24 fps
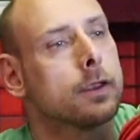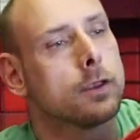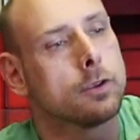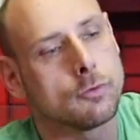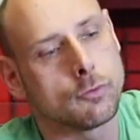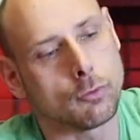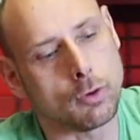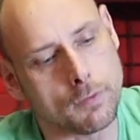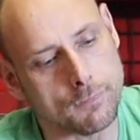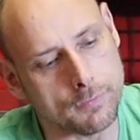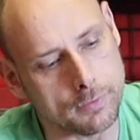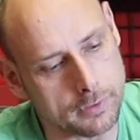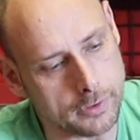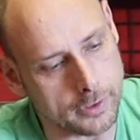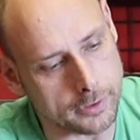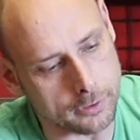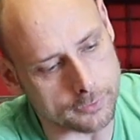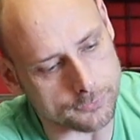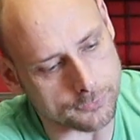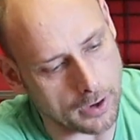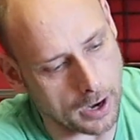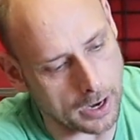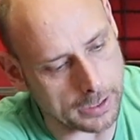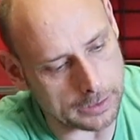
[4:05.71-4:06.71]
You do have a
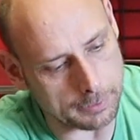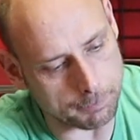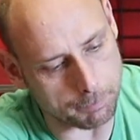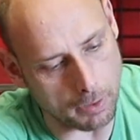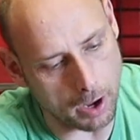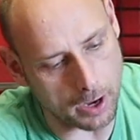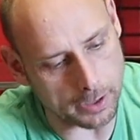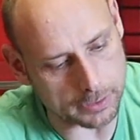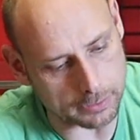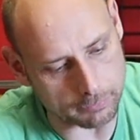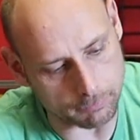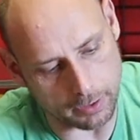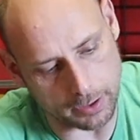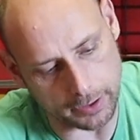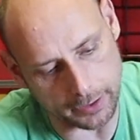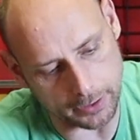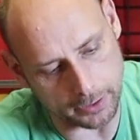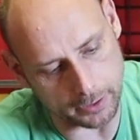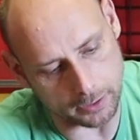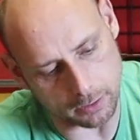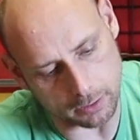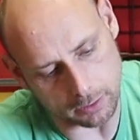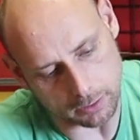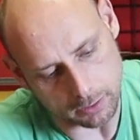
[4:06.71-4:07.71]
little tiny pocket right
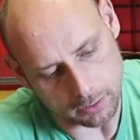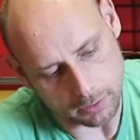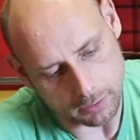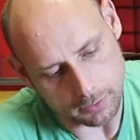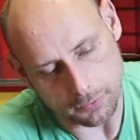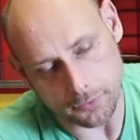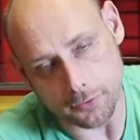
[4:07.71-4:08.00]
here.